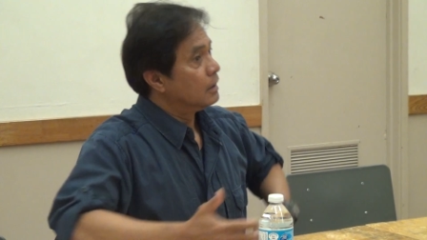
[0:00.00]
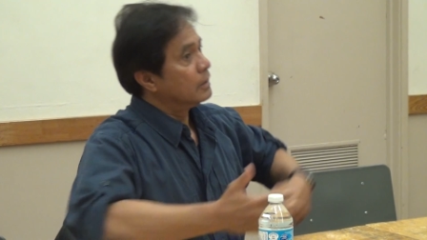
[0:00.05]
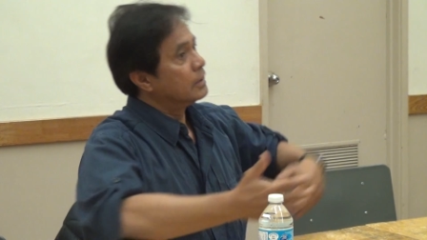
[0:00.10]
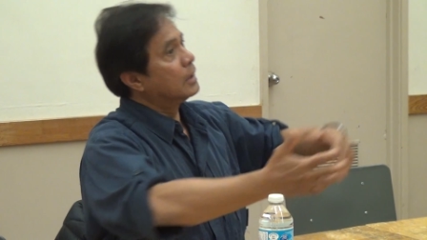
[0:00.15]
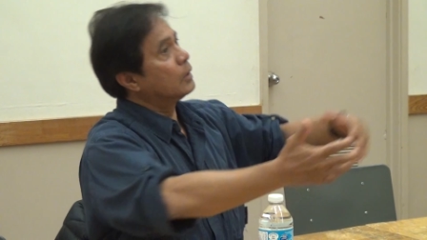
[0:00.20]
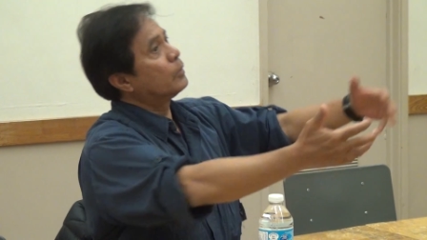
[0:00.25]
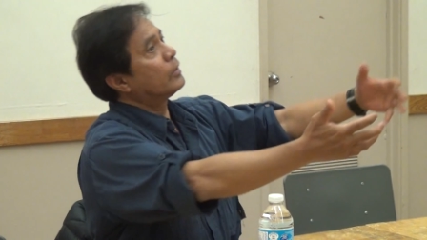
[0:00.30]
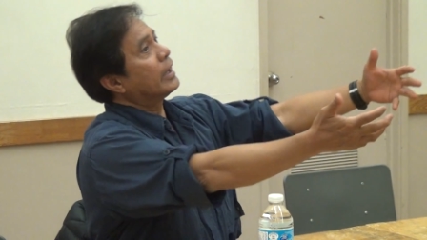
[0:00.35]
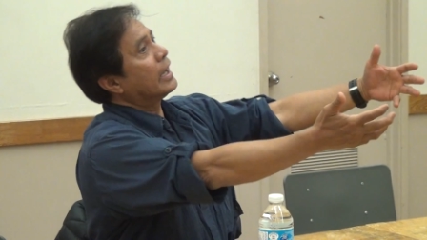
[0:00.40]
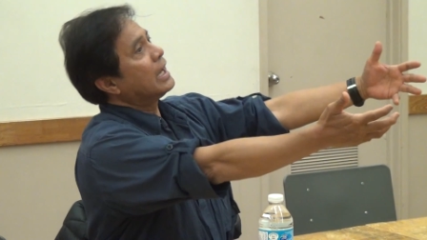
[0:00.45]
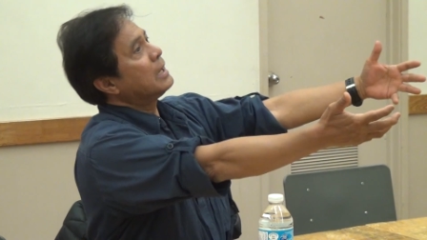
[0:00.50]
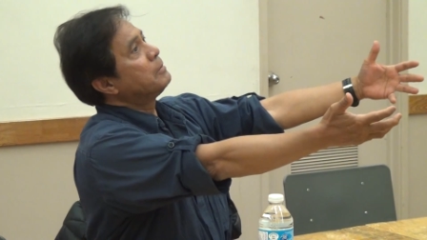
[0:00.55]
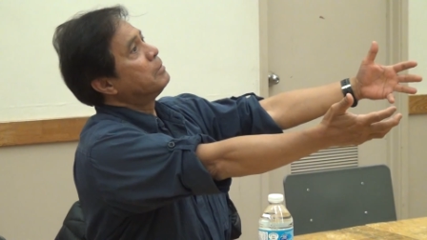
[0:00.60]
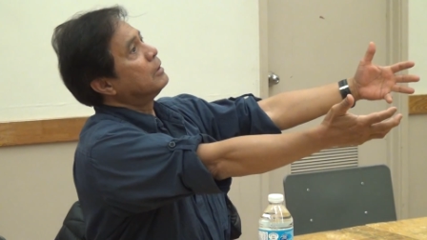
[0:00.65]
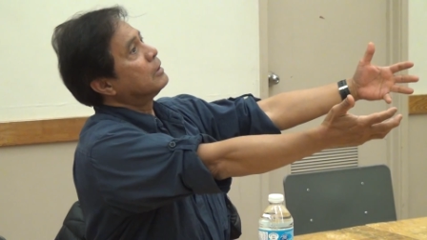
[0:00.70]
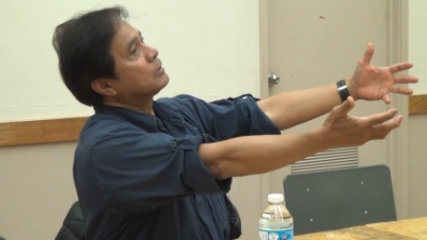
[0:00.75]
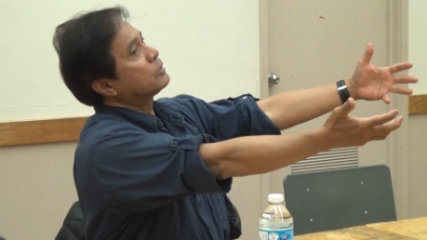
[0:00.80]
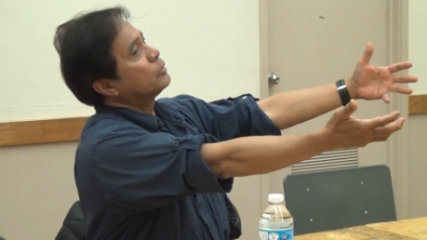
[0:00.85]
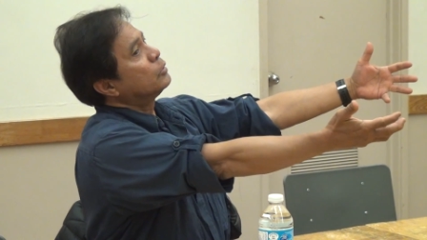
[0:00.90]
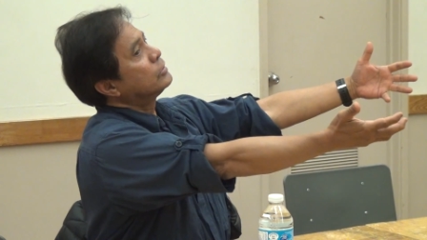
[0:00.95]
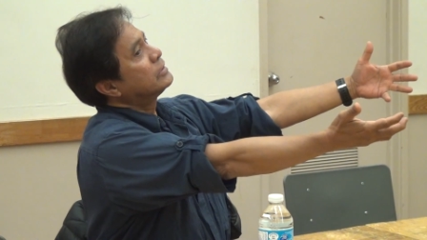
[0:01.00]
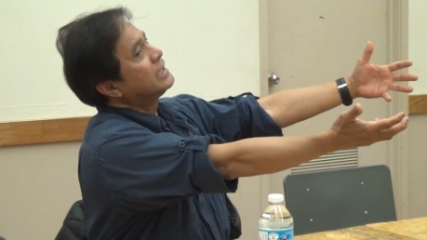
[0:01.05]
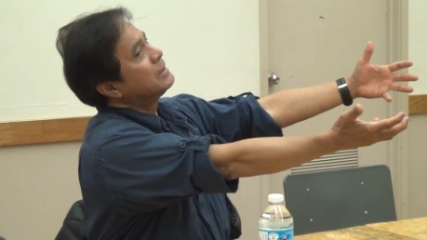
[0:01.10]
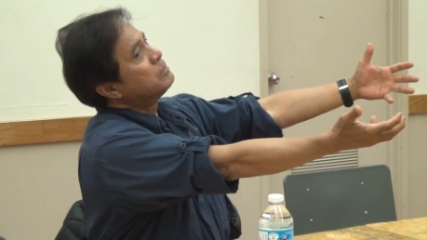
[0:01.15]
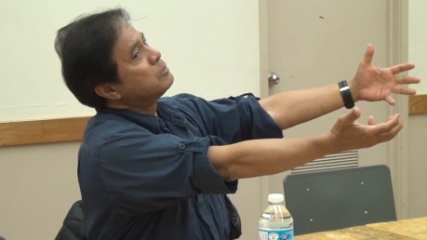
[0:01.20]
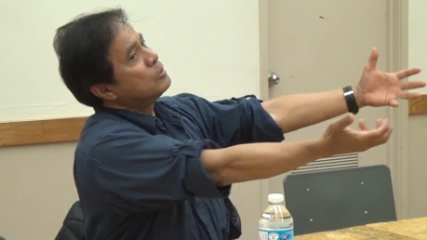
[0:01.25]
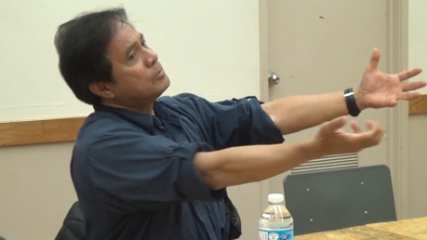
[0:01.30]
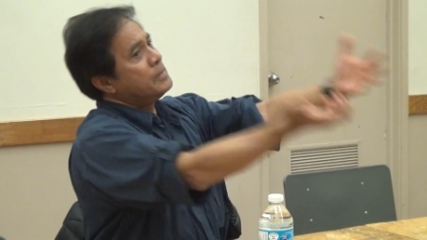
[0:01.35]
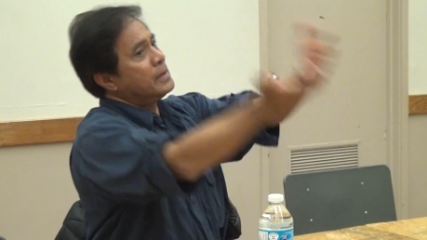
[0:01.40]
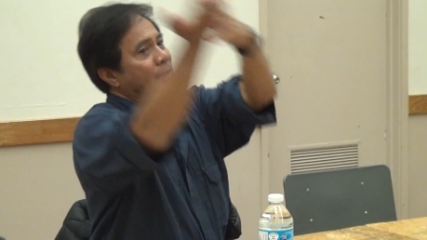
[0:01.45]
They were able to
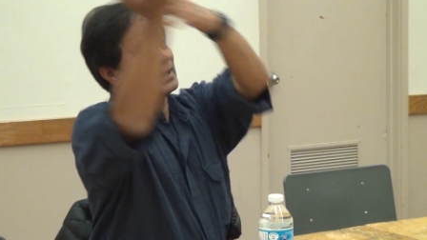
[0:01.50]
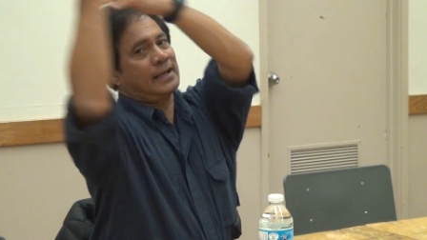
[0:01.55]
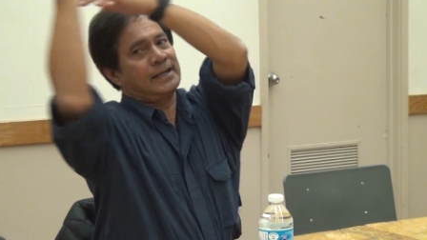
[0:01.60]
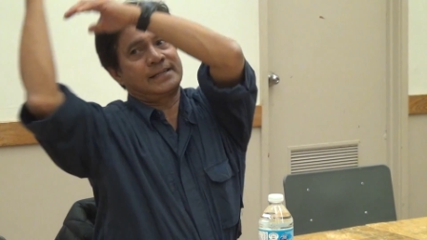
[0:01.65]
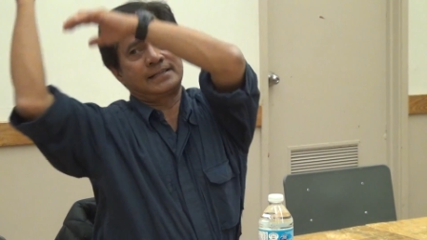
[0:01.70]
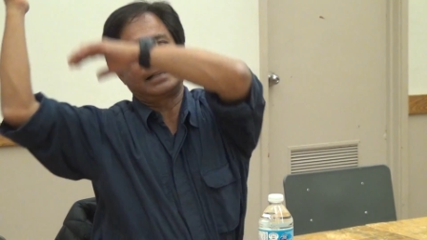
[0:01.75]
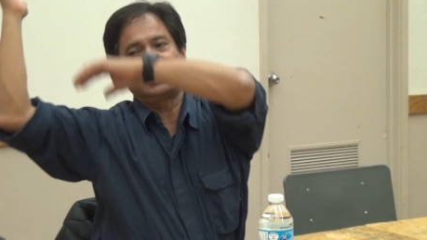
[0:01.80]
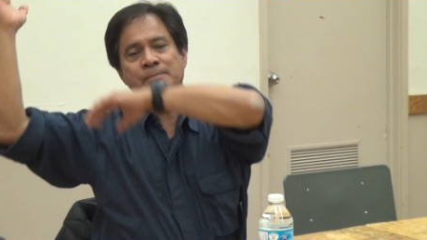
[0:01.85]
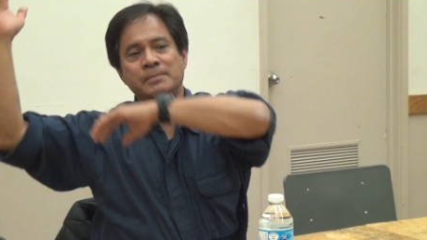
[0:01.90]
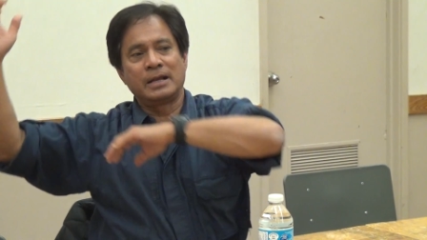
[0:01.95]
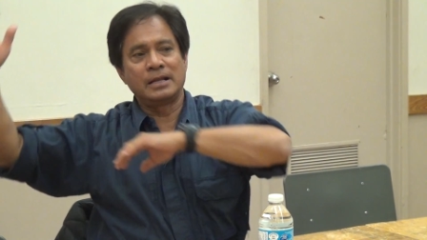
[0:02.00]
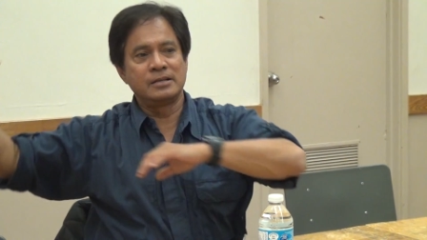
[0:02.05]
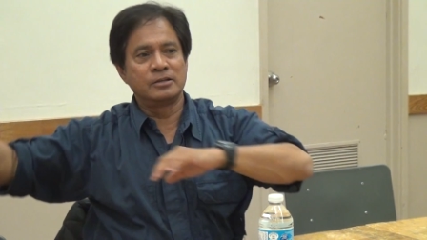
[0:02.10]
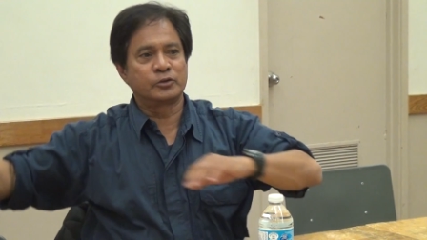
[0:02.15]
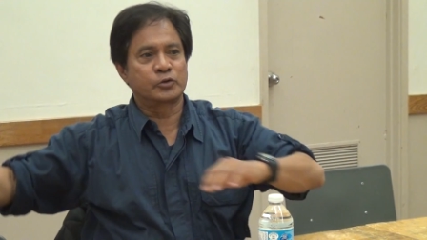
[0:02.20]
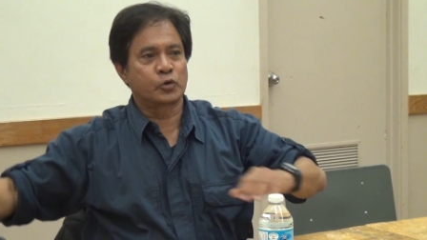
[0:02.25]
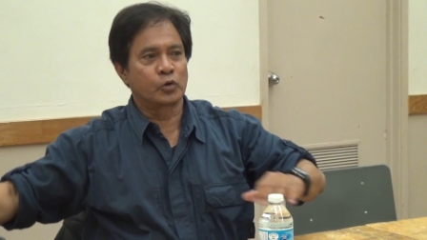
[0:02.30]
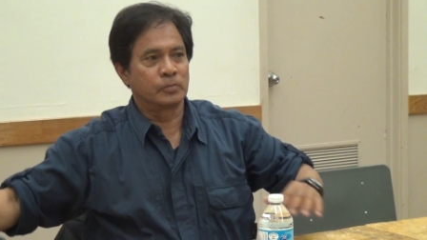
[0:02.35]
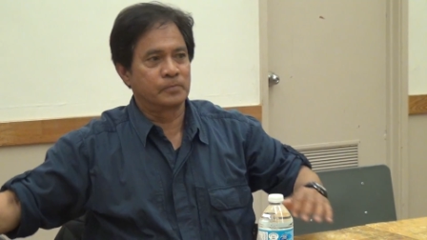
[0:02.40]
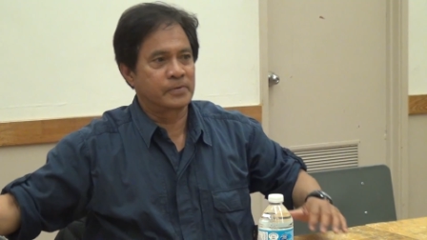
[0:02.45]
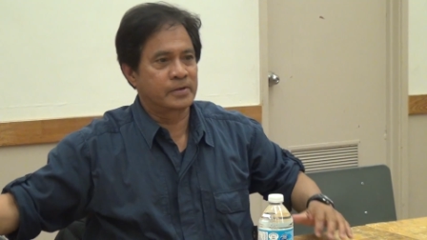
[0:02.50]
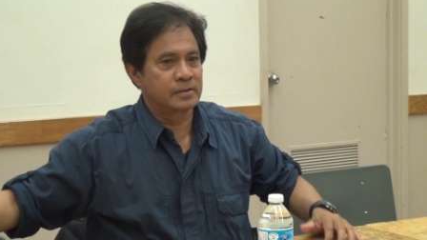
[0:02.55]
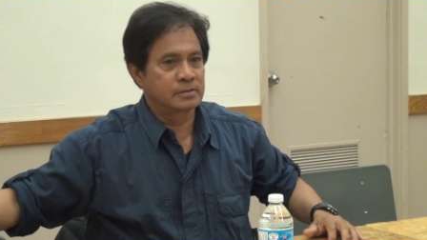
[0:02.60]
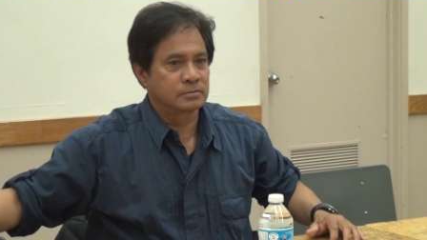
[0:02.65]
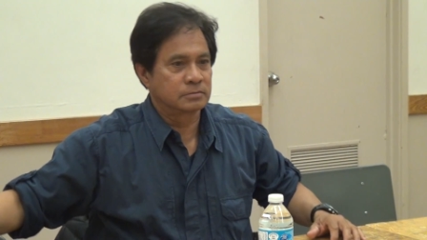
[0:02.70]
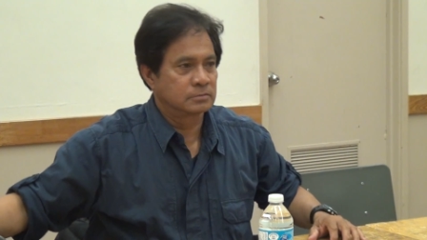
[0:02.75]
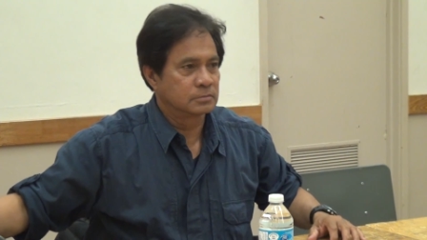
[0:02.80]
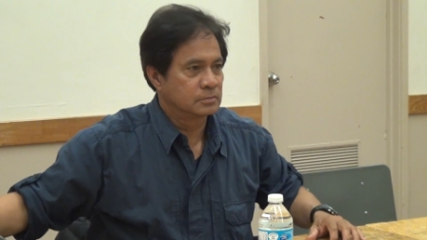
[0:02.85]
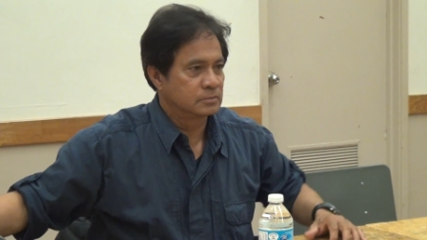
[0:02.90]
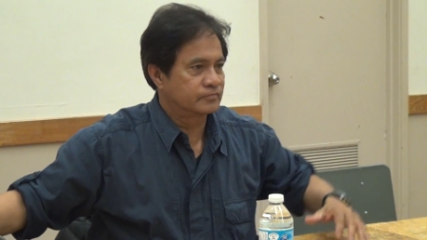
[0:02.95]
demobilize a million troops
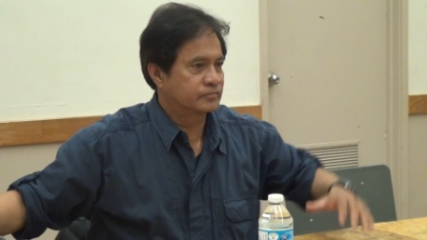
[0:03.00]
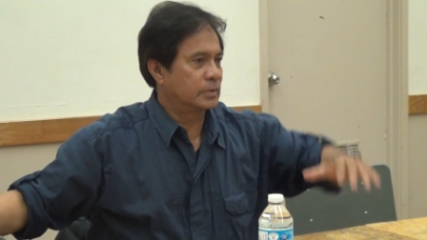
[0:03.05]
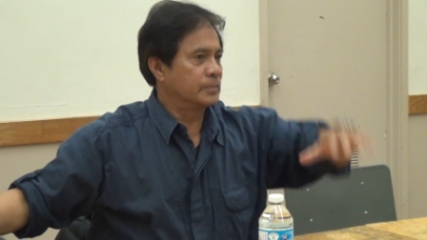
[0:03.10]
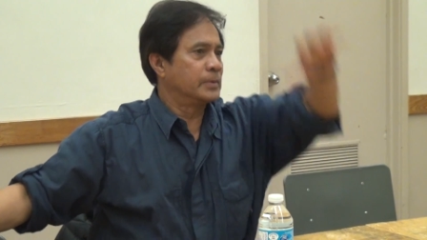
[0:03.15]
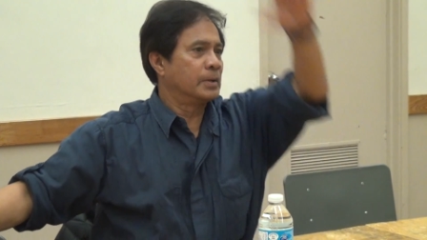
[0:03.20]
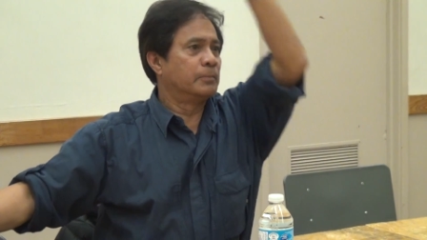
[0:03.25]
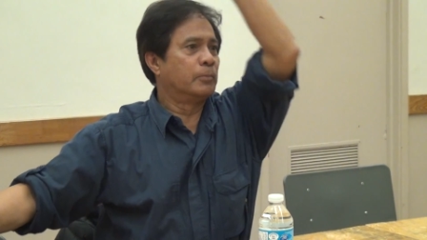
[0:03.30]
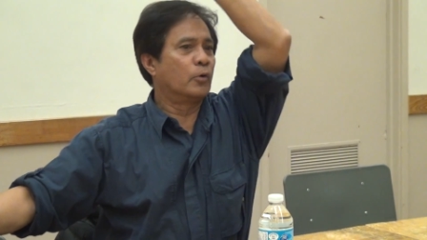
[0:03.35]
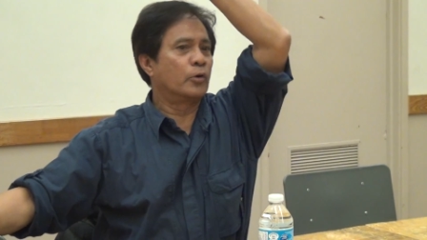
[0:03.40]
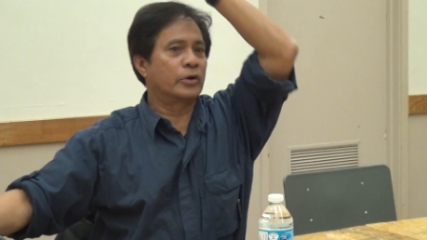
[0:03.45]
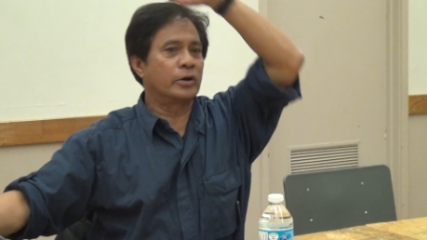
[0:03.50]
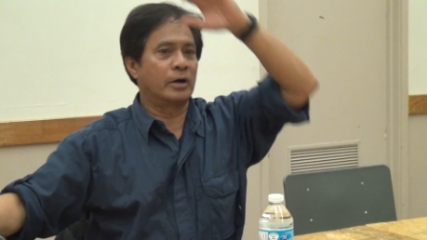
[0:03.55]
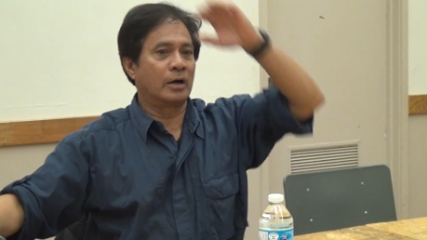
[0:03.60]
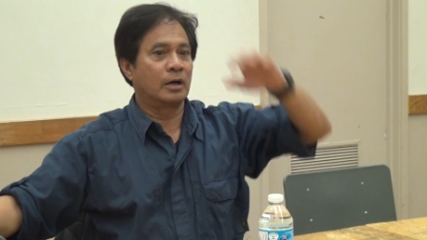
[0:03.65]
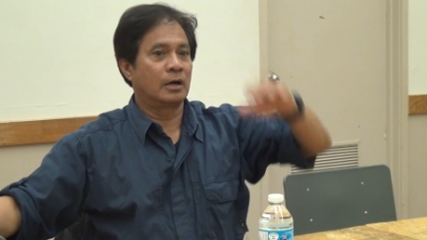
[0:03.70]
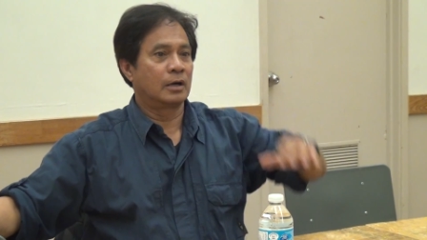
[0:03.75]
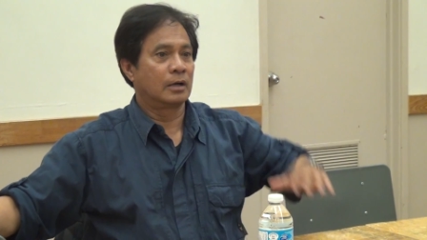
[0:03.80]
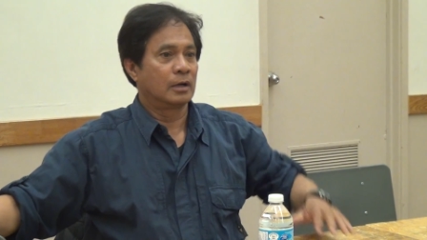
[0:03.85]
from the border